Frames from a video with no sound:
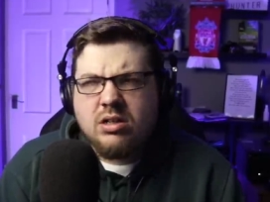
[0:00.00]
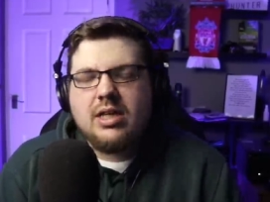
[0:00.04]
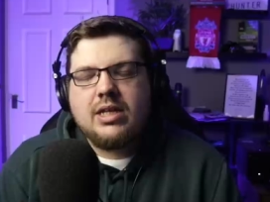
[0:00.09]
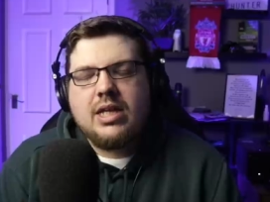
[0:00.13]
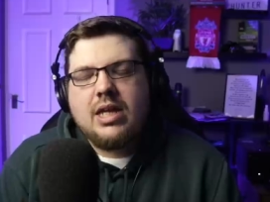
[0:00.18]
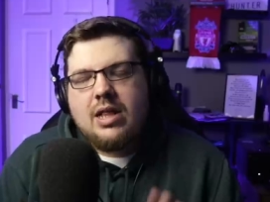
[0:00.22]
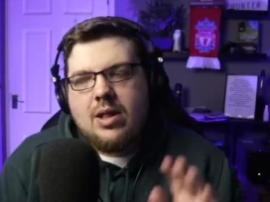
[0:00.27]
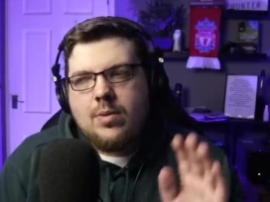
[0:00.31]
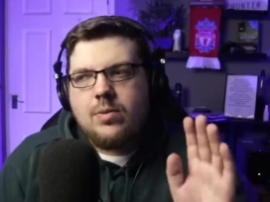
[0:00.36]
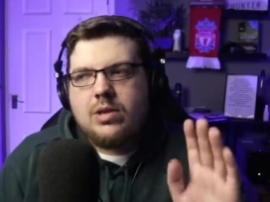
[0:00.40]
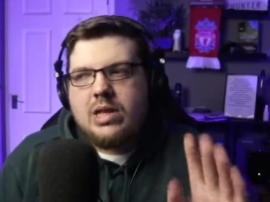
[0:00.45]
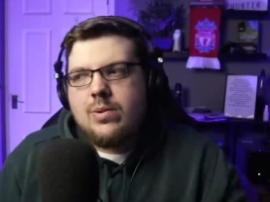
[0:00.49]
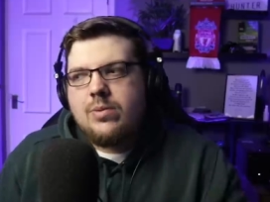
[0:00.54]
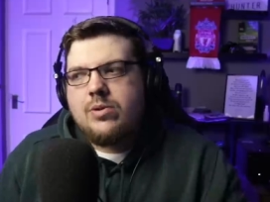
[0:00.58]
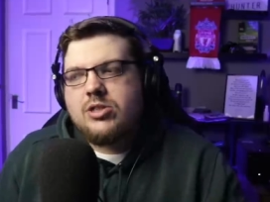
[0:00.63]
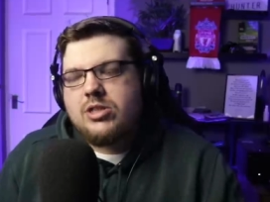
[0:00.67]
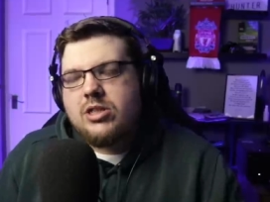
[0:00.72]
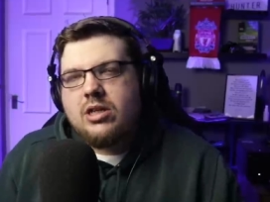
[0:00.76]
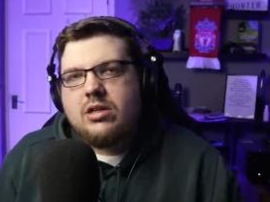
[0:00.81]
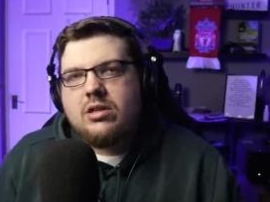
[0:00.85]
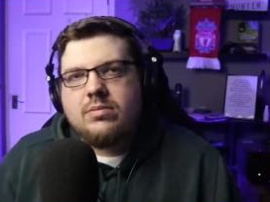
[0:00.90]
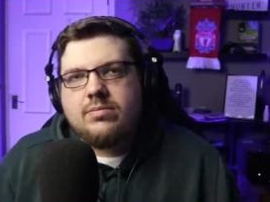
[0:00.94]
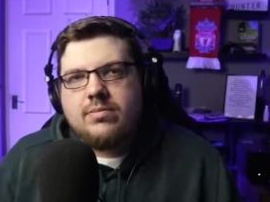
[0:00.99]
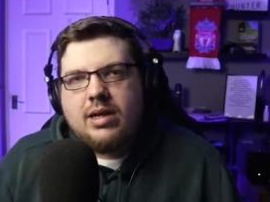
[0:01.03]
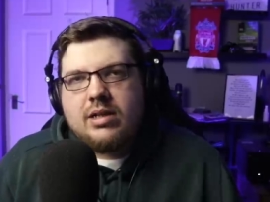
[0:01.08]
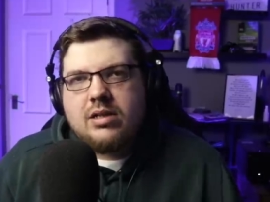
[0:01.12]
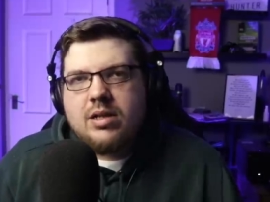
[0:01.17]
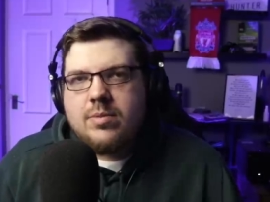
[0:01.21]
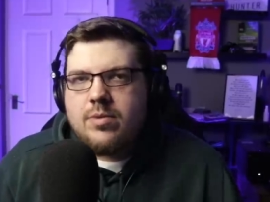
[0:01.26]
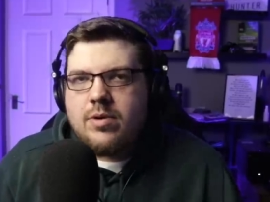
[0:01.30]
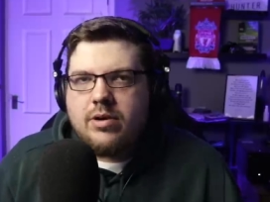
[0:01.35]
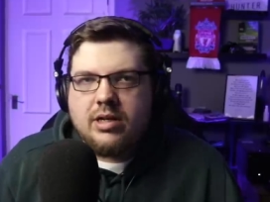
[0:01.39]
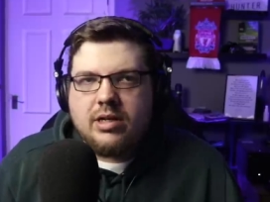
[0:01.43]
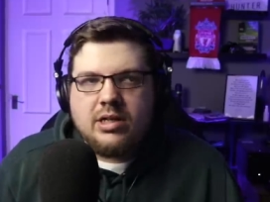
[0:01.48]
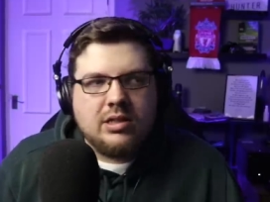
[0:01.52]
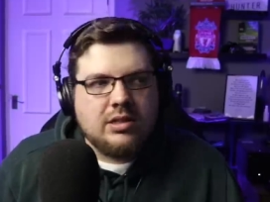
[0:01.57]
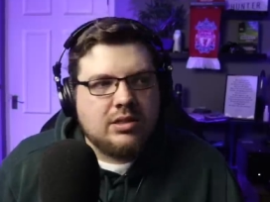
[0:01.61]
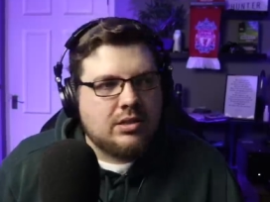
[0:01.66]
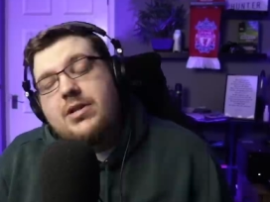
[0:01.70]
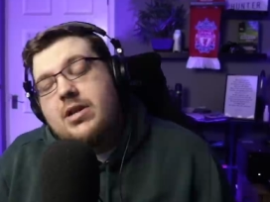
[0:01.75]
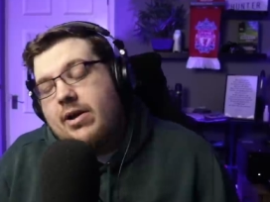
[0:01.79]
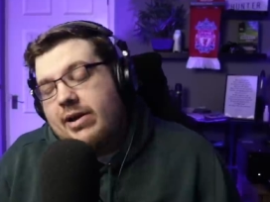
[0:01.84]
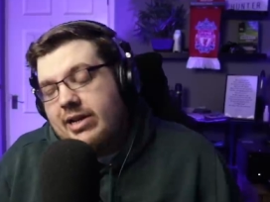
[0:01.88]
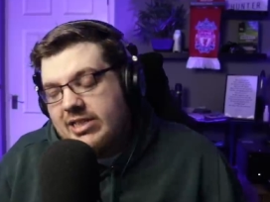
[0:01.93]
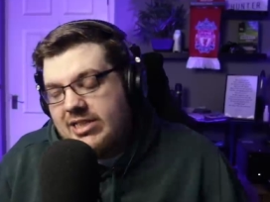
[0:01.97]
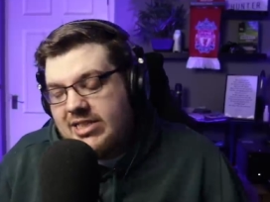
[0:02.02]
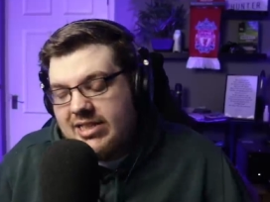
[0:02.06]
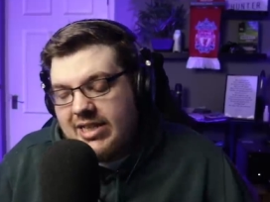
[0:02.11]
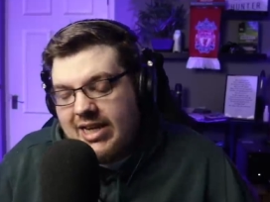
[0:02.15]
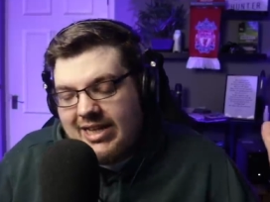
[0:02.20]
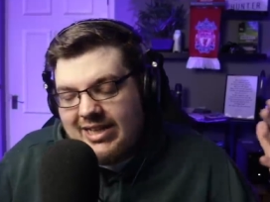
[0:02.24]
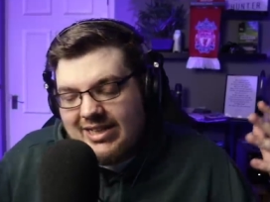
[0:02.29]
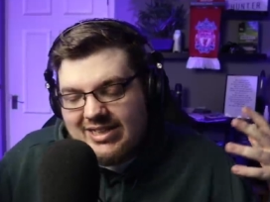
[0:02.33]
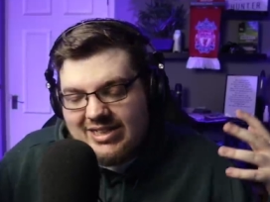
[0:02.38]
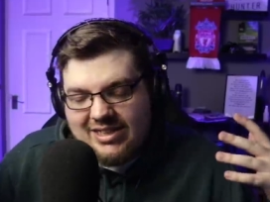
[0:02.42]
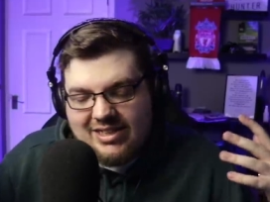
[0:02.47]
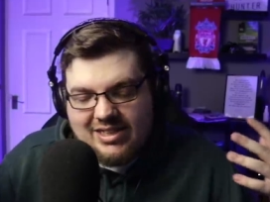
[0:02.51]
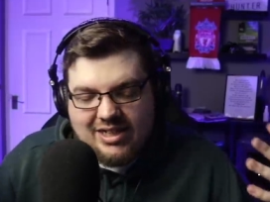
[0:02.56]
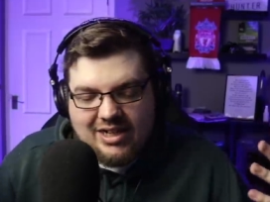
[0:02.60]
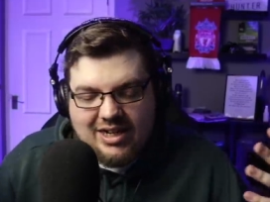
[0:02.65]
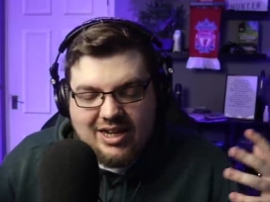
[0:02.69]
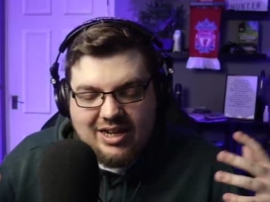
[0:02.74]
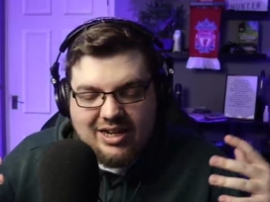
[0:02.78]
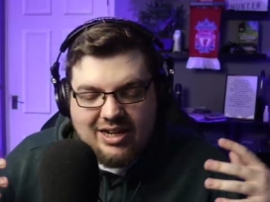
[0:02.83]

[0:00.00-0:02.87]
Yeah, that, that, was you, mate. Don't worry. But no, it's it's